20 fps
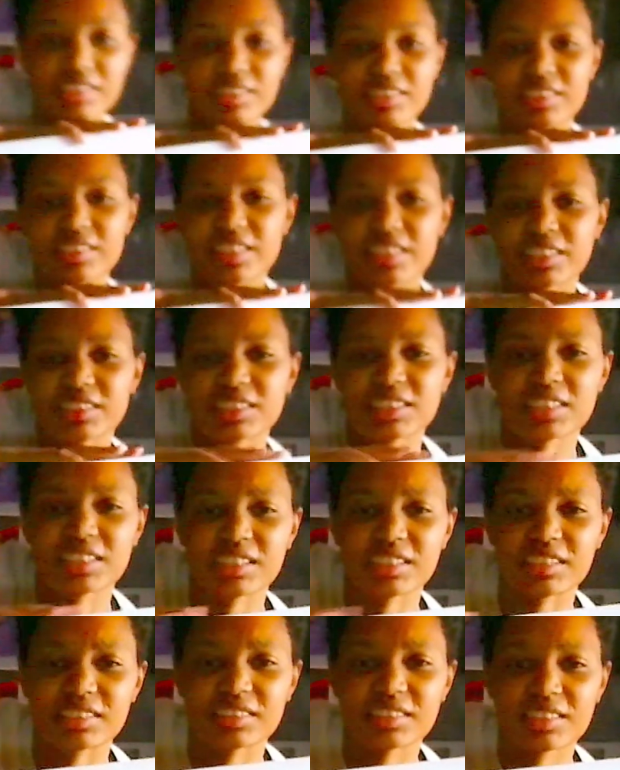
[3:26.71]
there's
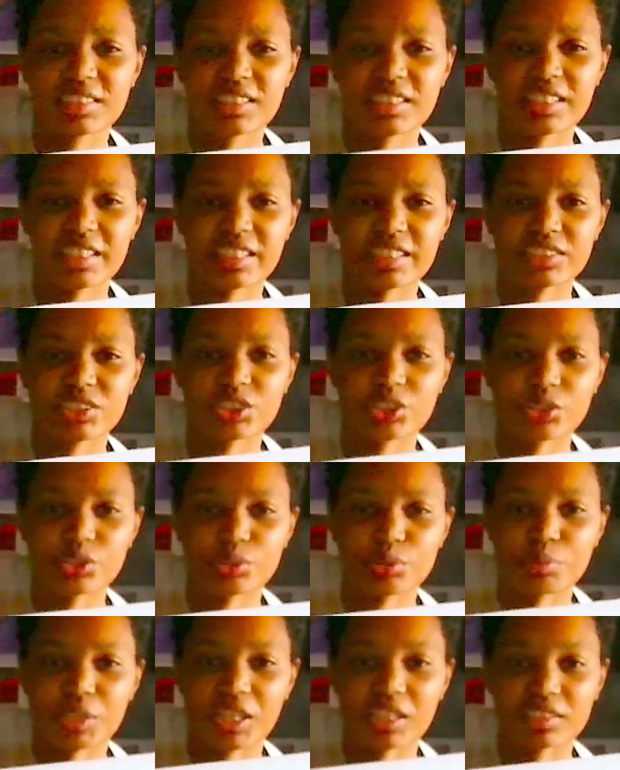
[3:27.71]
the internal
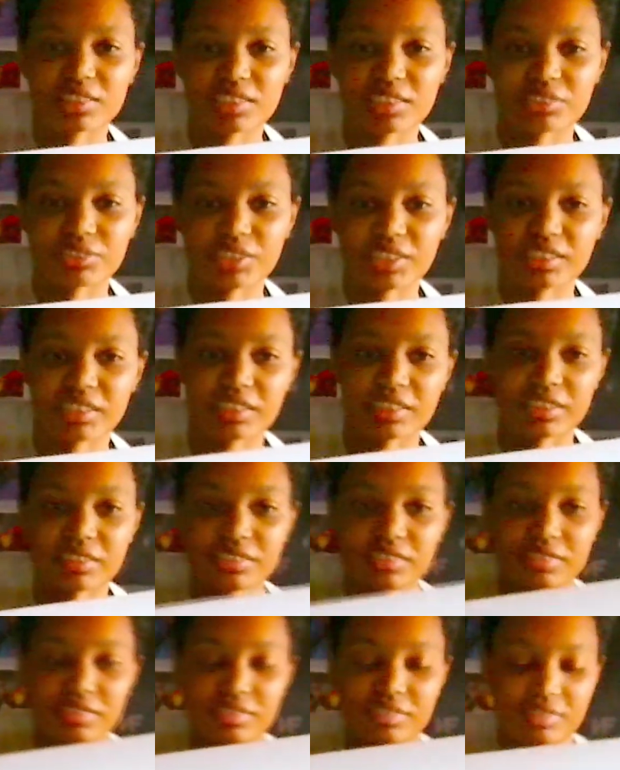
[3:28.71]
boxing right there.
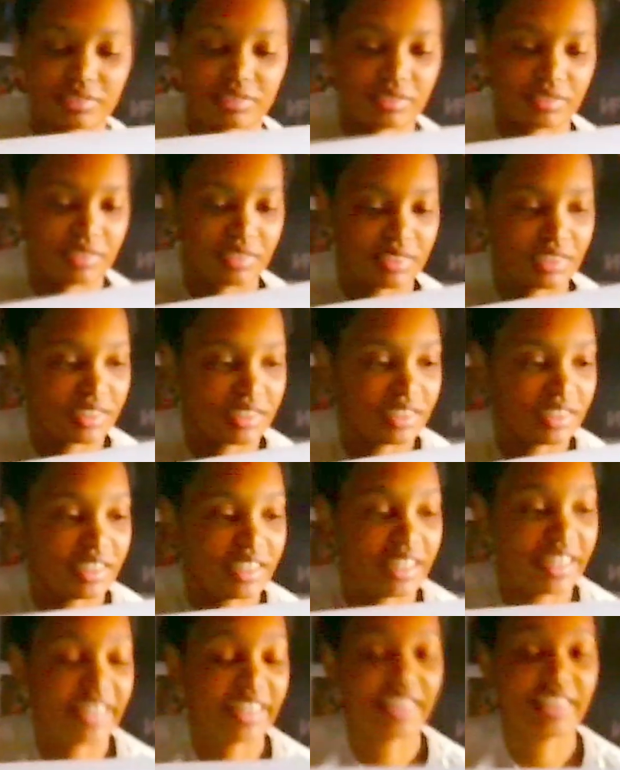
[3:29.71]

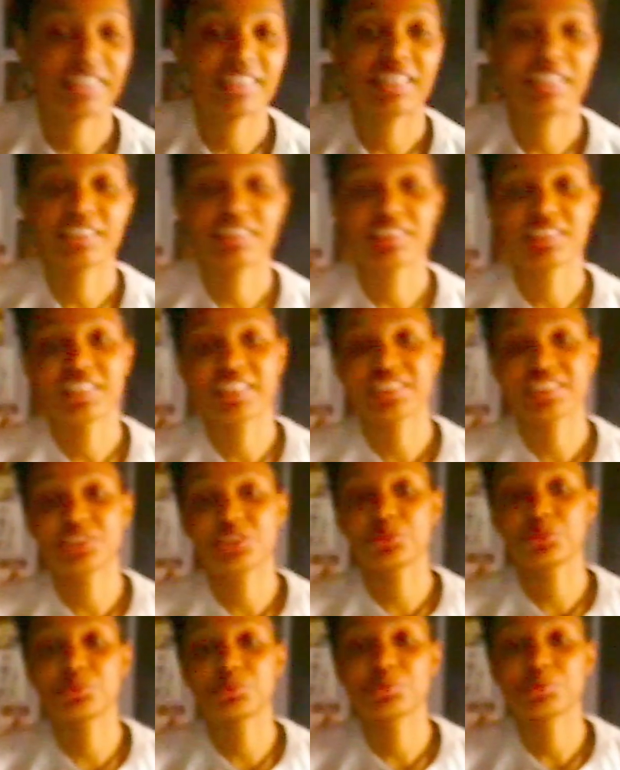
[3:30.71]
And I'd like
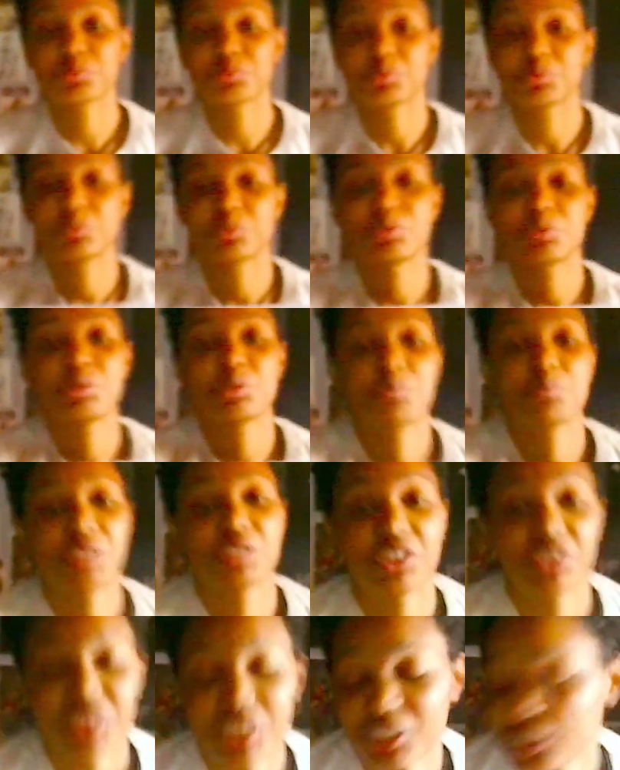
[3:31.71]
to put out there